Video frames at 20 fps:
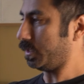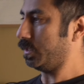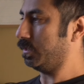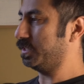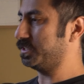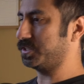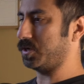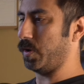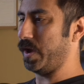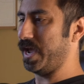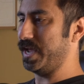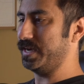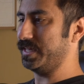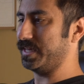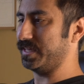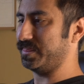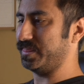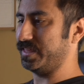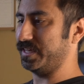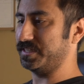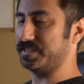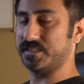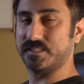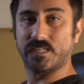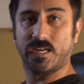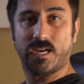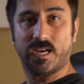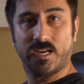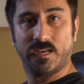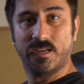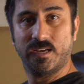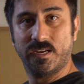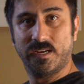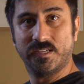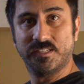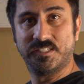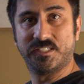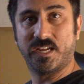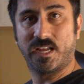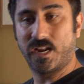let's go ahead and get this uh,
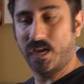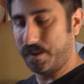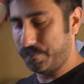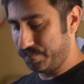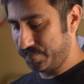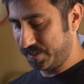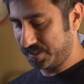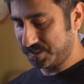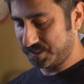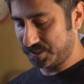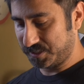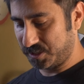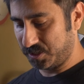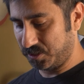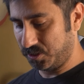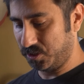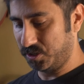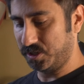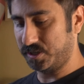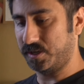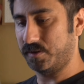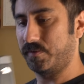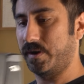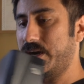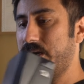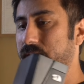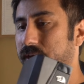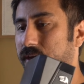set up. This is the look right